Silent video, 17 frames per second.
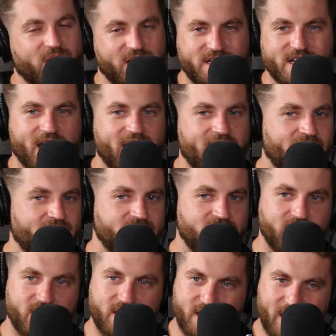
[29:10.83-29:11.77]
My dad,
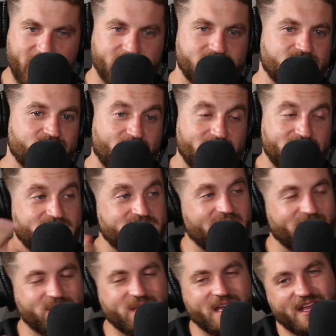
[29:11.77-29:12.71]
yes. My
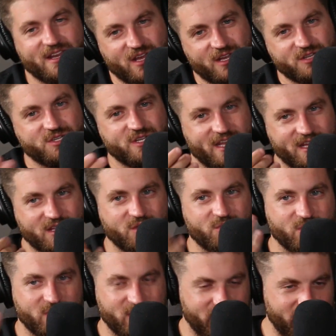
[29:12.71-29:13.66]
stepdad, not genetically
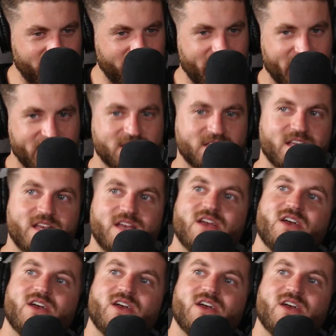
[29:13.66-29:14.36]
related, yes.